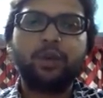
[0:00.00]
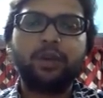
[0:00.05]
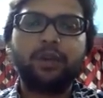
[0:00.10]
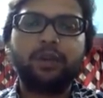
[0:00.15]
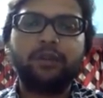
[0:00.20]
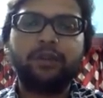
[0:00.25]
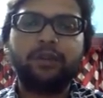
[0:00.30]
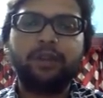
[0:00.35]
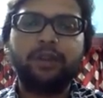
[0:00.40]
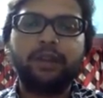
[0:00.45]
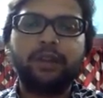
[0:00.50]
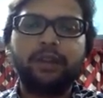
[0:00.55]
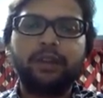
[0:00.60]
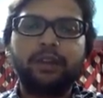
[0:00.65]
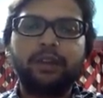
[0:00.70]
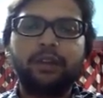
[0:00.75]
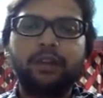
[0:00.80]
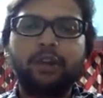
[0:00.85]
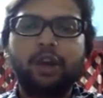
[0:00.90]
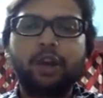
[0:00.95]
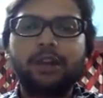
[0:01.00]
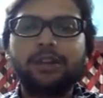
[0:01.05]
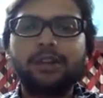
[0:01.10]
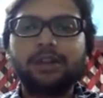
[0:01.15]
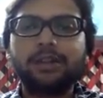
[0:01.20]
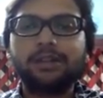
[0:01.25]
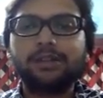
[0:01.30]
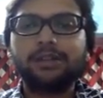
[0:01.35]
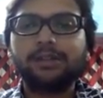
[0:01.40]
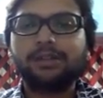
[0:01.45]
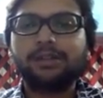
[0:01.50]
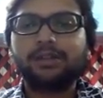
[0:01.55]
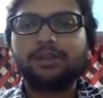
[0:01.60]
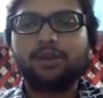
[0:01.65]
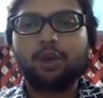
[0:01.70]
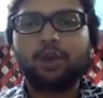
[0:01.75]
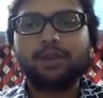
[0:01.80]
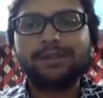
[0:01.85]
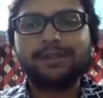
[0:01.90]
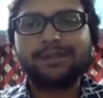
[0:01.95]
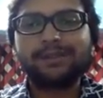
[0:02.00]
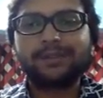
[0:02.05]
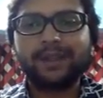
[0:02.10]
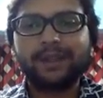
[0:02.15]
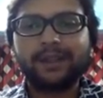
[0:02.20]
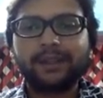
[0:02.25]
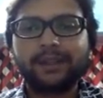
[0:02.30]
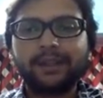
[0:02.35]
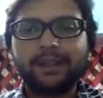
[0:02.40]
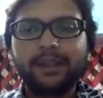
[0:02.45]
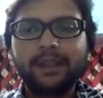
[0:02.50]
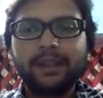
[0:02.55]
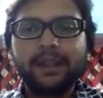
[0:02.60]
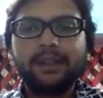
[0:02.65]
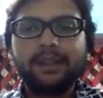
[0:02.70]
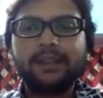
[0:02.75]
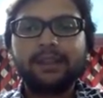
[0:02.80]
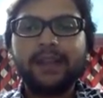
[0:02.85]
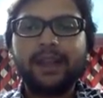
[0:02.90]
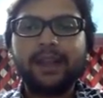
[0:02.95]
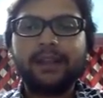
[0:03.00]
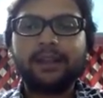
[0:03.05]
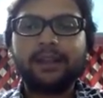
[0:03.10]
were not so strict that